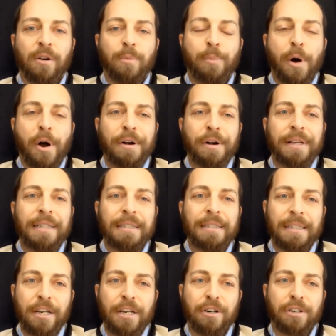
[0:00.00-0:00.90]
party
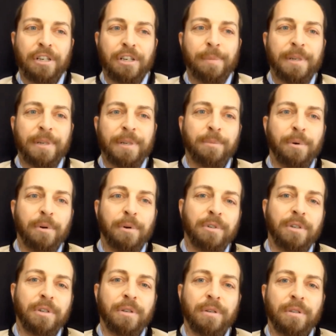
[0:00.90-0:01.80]
leadership as
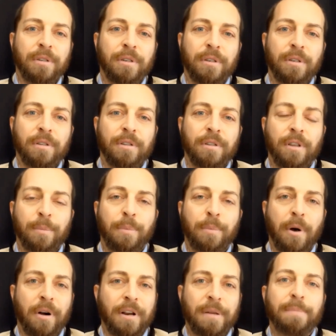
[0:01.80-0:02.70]
opposed to the
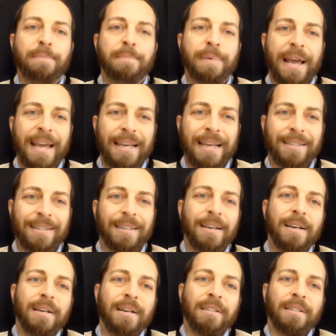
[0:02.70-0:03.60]
party base
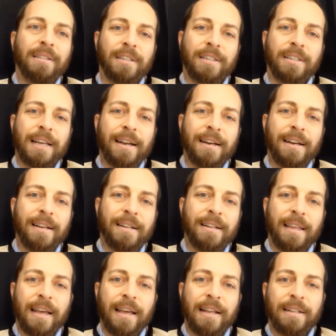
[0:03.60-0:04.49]
decided
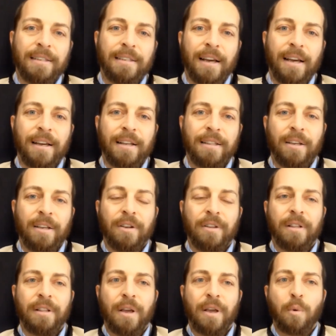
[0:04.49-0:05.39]
that, that
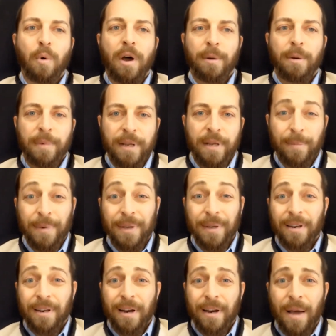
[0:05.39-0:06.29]
they wanted me to be
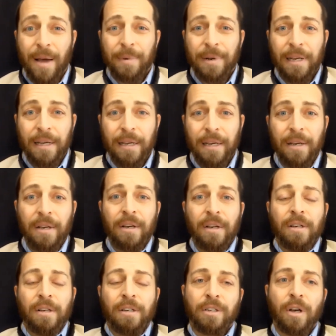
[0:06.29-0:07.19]
the nominee.
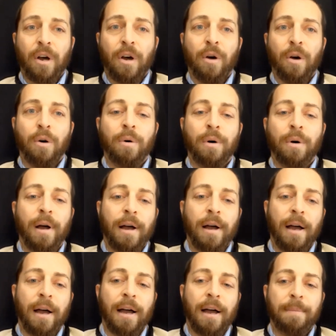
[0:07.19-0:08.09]
So
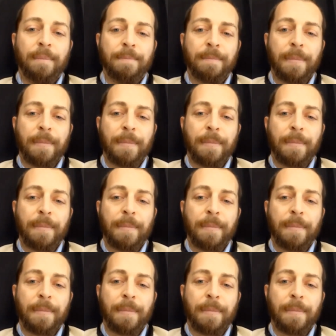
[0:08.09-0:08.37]
I'm